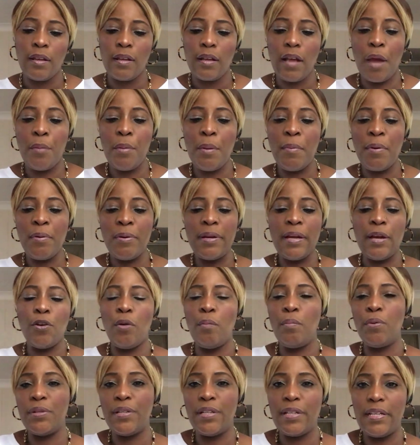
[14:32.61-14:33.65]
I remember when I
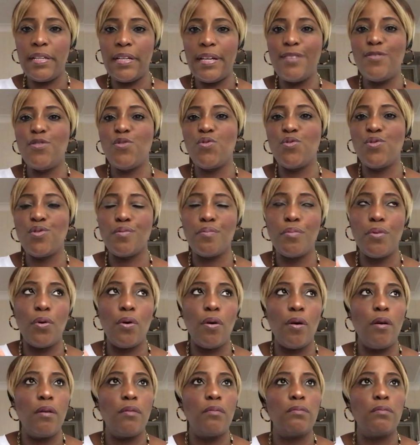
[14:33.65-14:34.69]
got born again, I used to smoke.